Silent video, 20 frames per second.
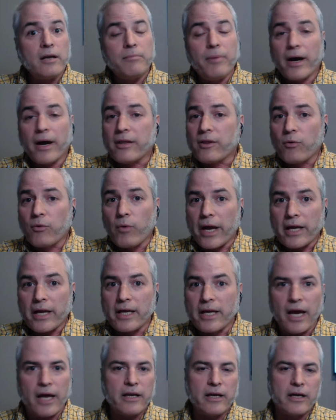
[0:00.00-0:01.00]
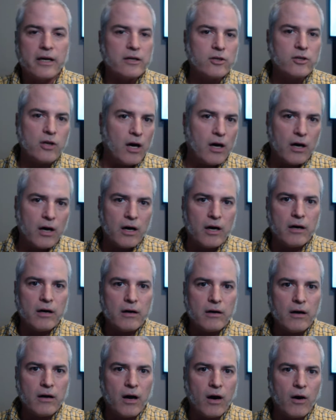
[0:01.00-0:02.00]
by the way, getting a
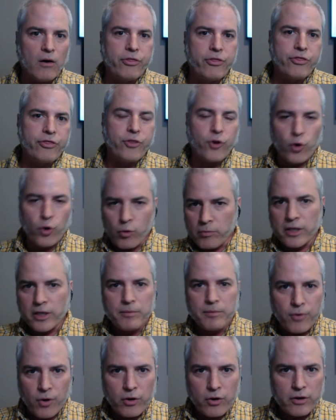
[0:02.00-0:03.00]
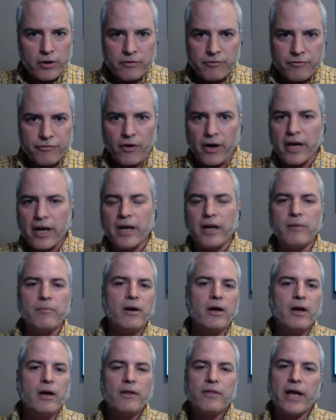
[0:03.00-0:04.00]
thermally broken
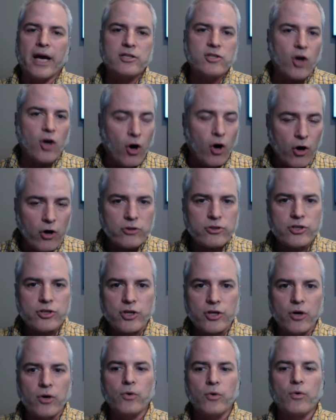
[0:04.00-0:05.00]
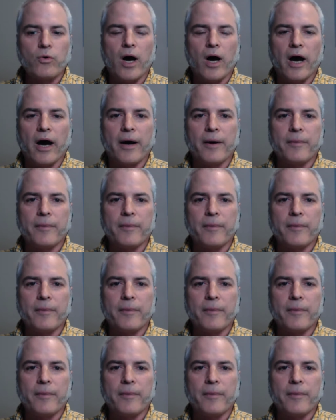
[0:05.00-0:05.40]
frame that's also